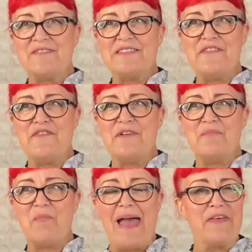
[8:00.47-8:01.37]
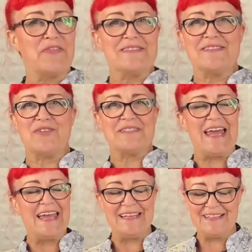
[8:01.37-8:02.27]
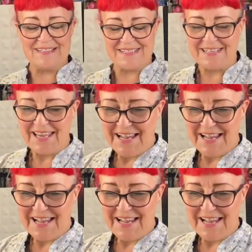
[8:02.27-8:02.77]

have different baths or tiles.